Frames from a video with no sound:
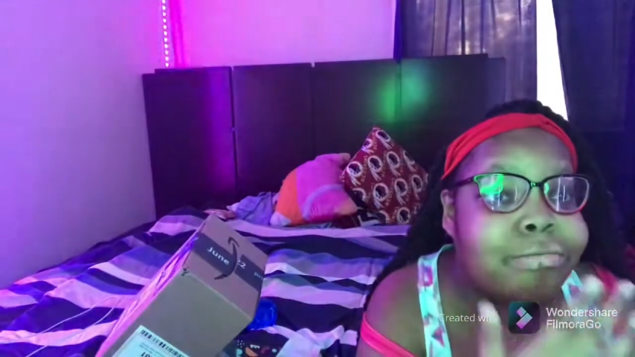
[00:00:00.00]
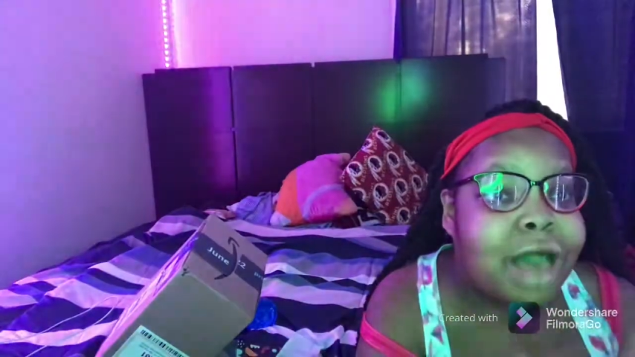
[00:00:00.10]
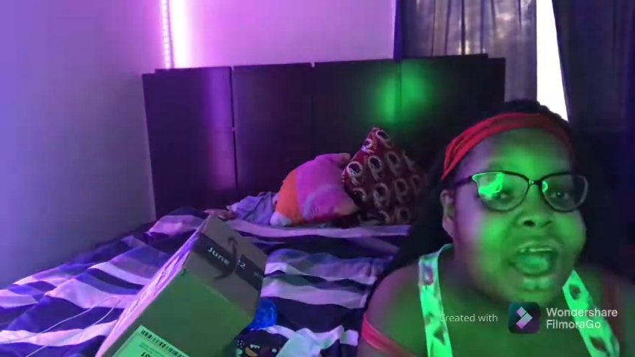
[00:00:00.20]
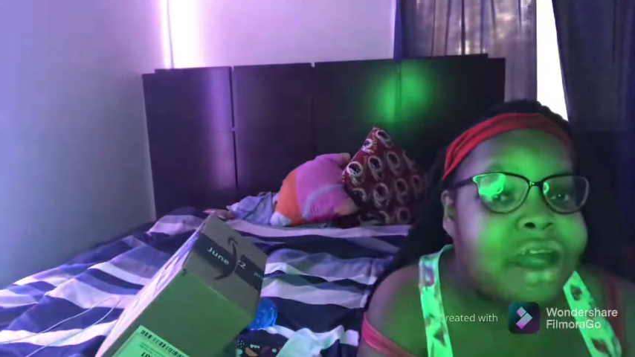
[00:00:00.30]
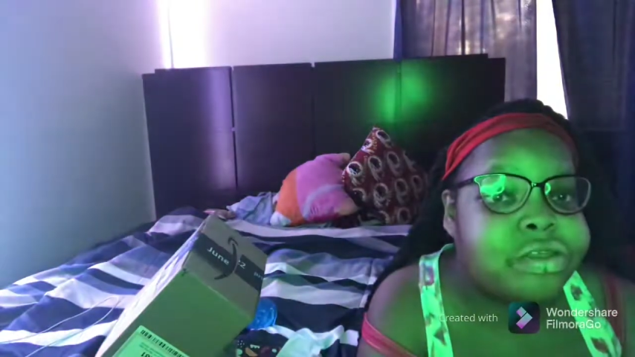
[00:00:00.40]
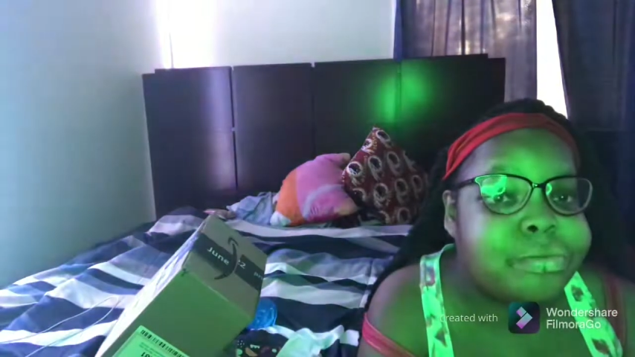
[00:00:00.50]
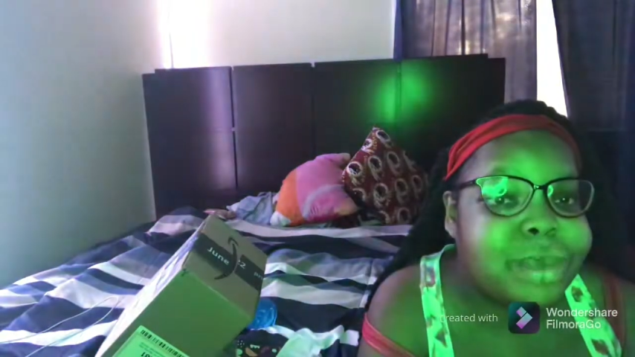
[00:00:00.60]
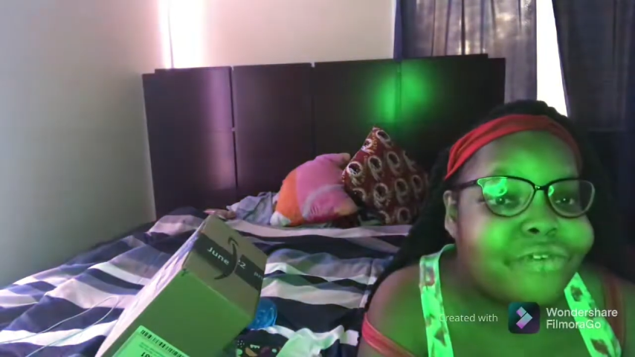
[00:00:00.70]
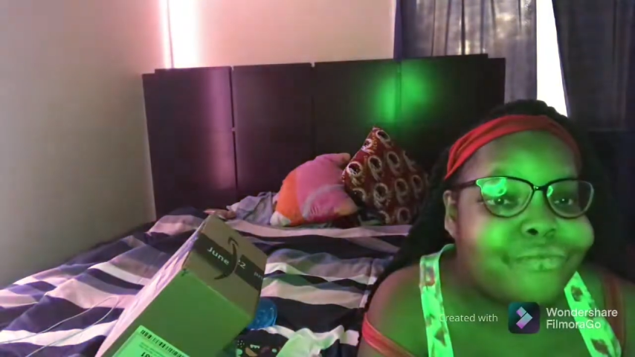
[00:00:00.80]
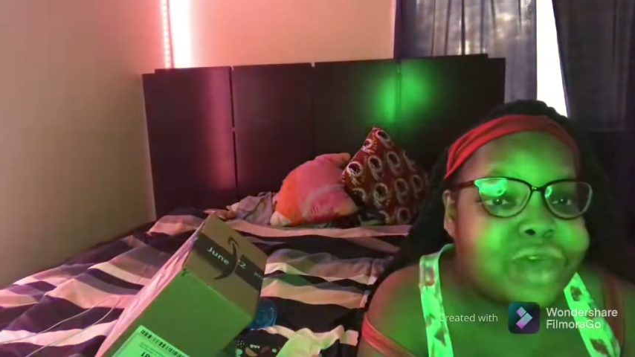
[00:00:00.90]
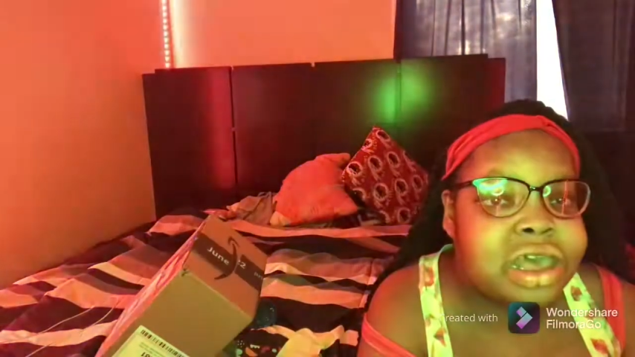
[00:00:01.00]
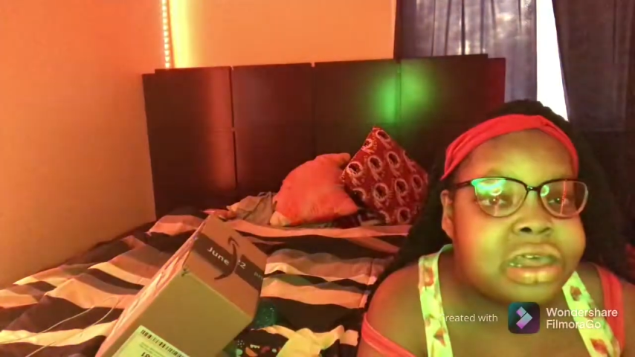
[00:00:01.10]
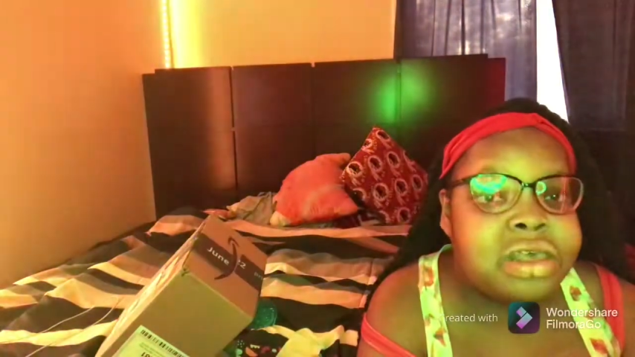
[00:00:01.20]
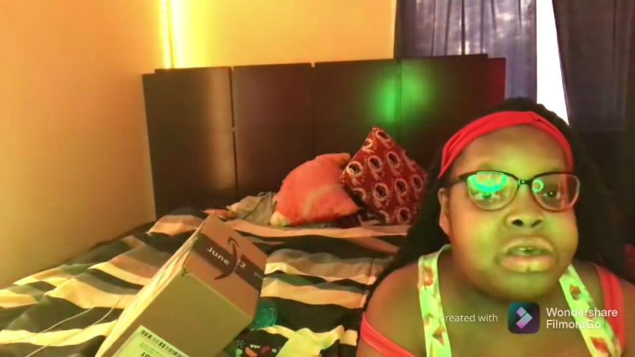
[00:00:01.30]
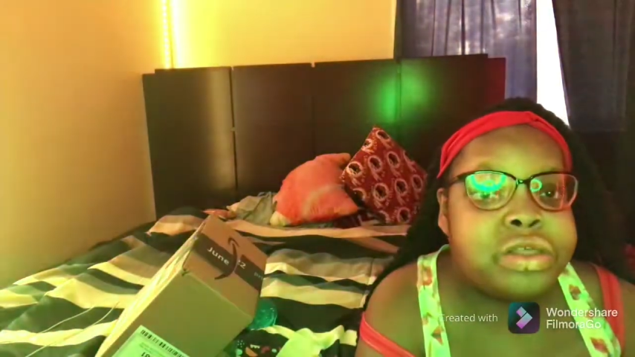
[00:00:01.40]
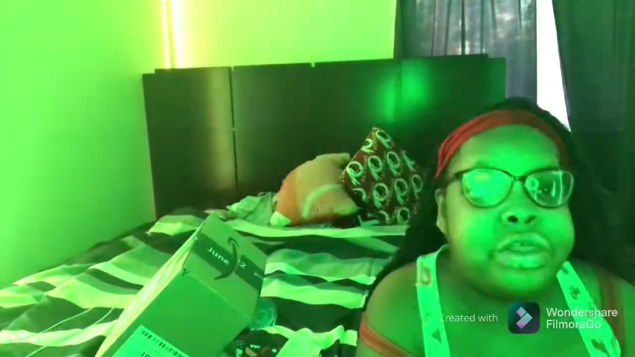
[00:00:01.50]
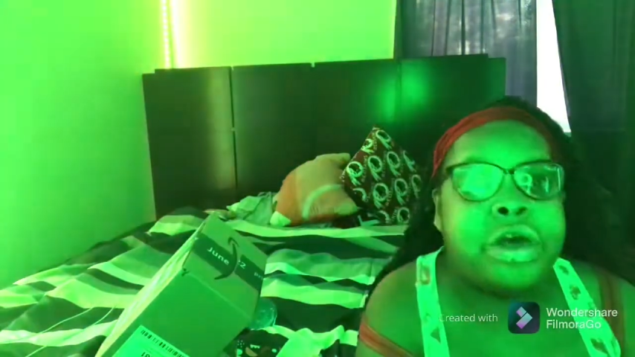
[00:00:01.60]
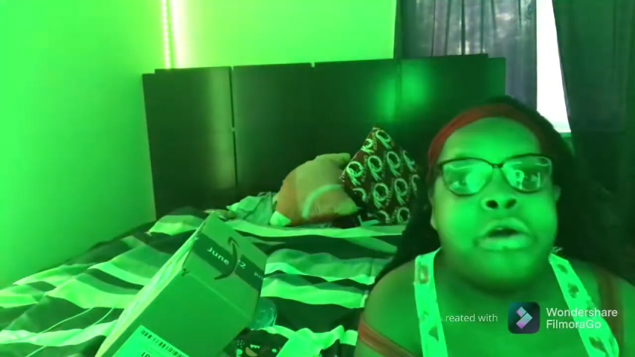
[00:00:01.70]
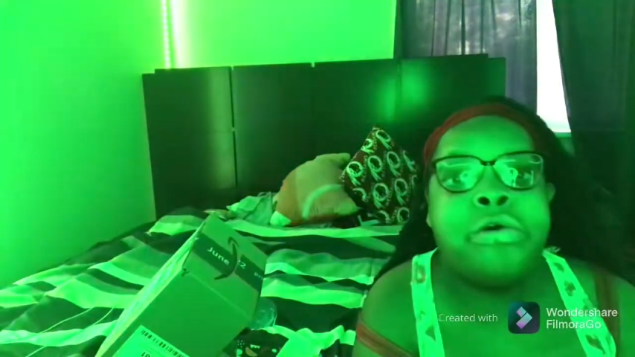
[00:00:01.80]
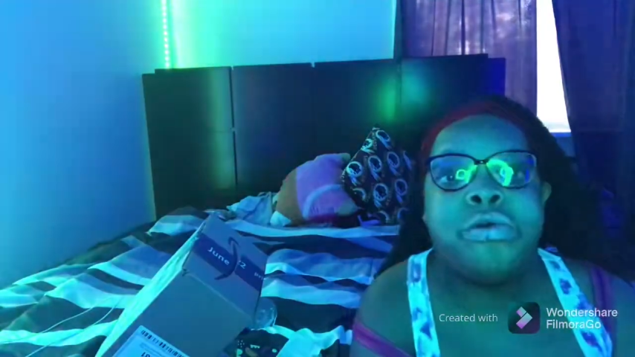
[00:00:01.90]
my house to be fun.
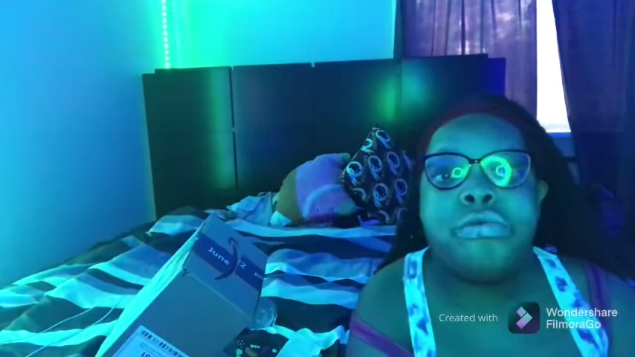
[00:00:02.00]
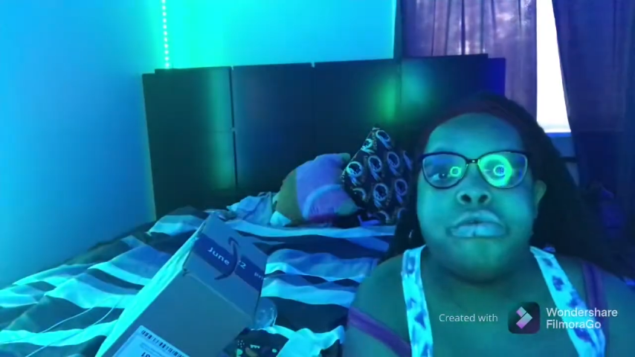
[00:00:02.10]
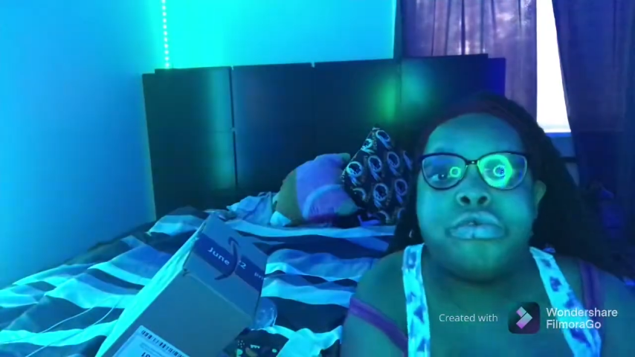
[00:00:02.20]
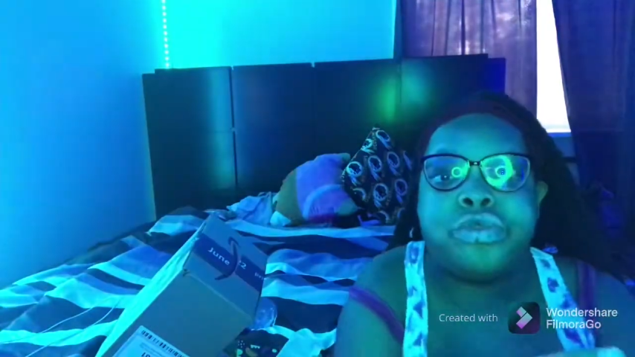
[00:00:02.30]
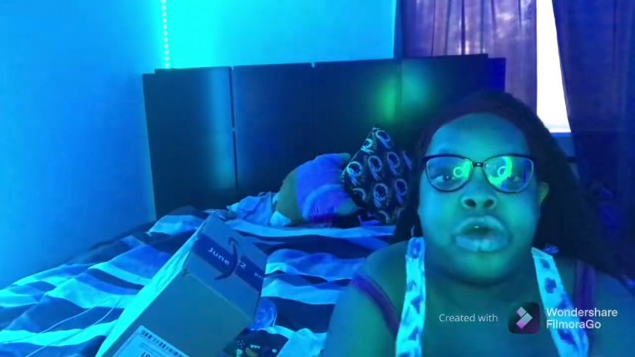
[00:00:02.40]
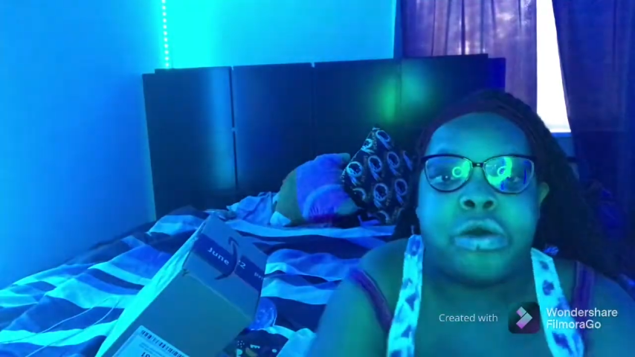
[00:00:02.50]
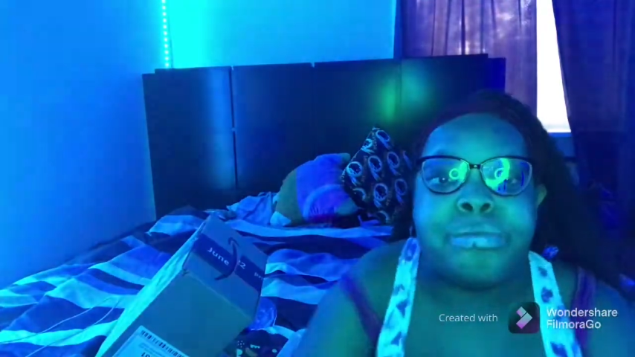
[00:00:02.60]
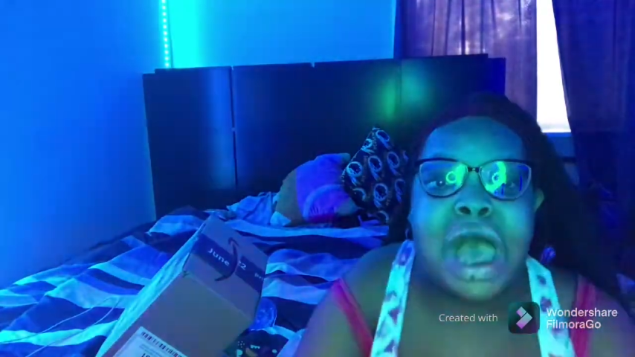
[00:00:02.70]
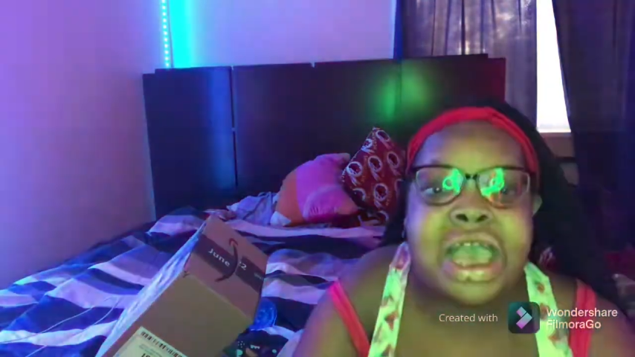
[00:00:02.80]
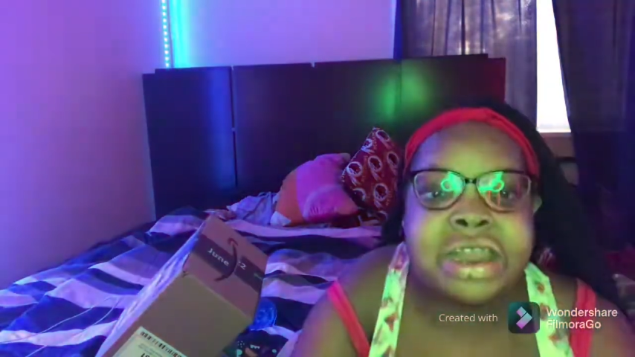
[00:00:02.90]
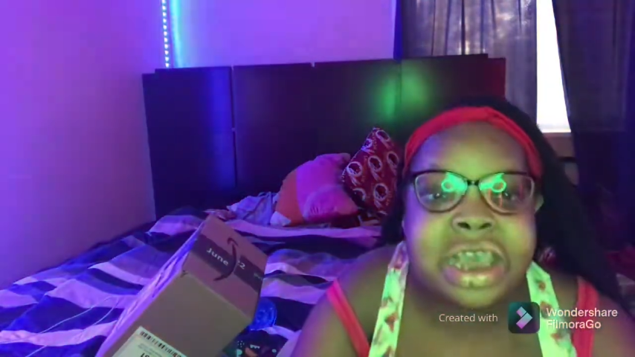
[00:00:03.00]
So my